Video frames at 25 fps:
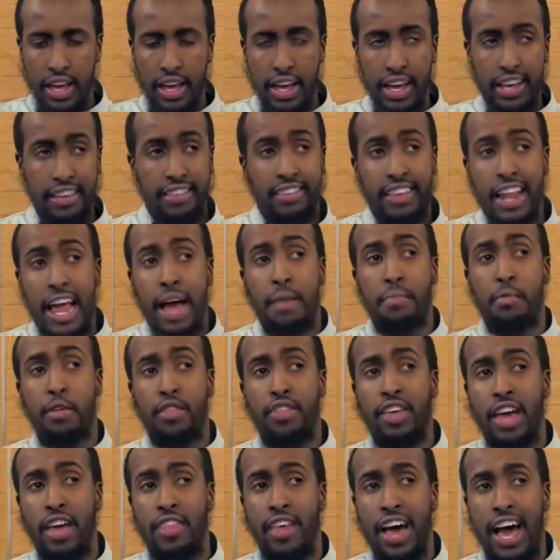Islam, on
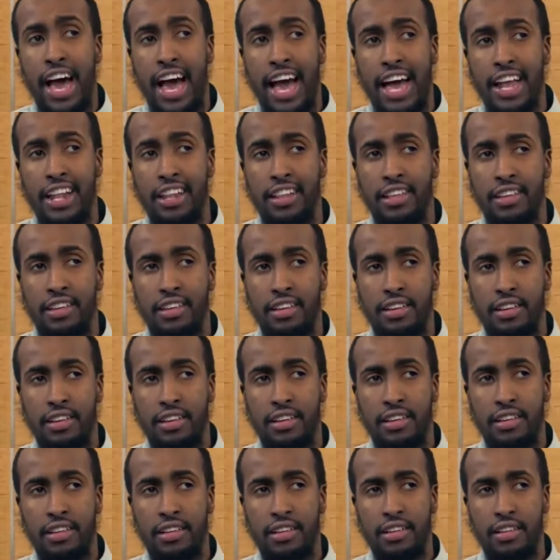the other hand,
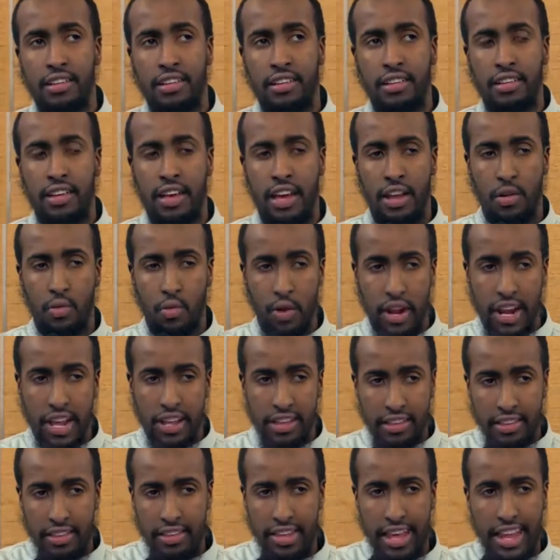and what it
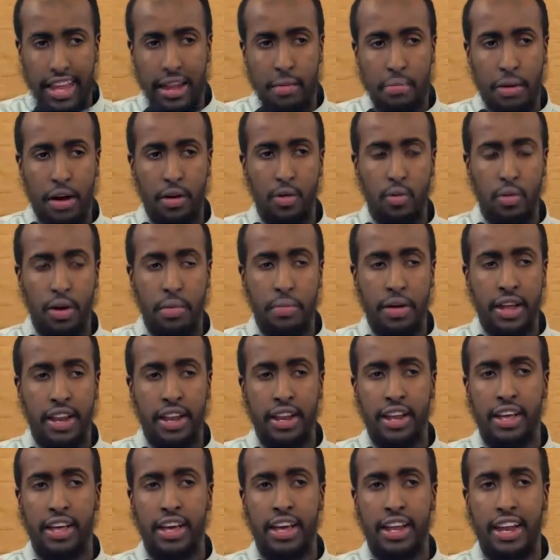said about women
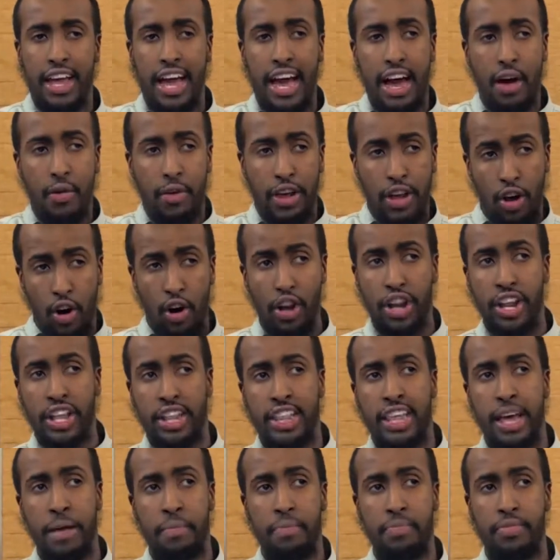and how it honored
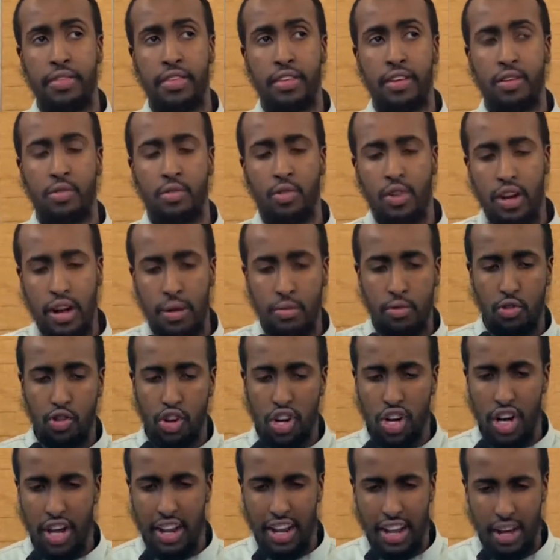them will come to
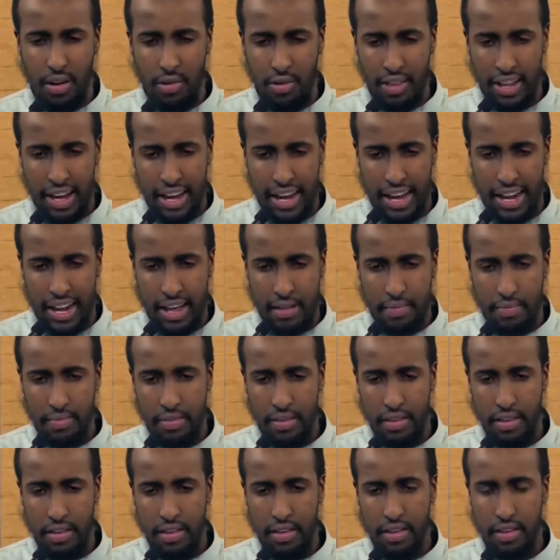inshallah ta'ala.
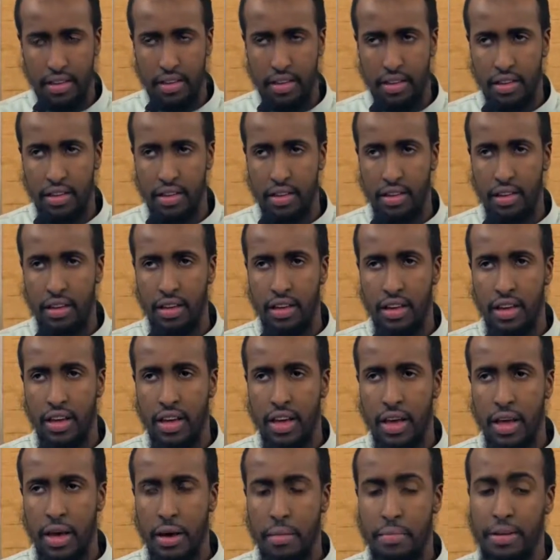
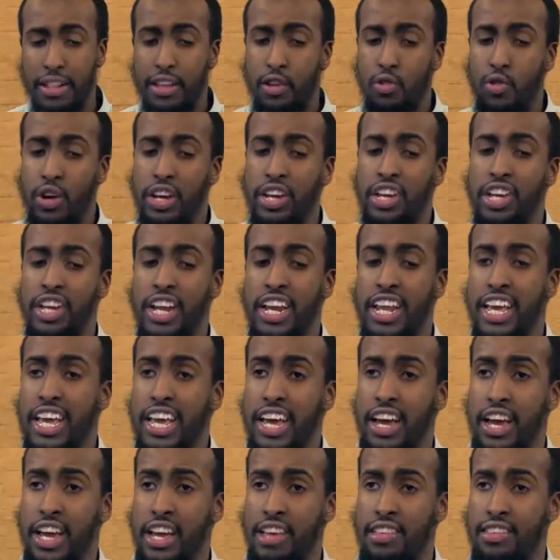But the question
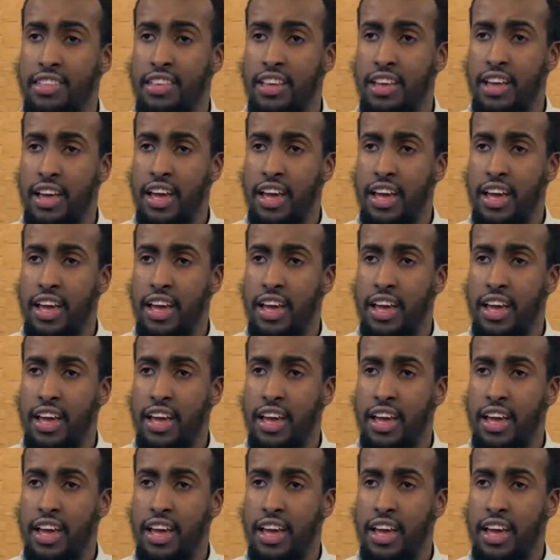here is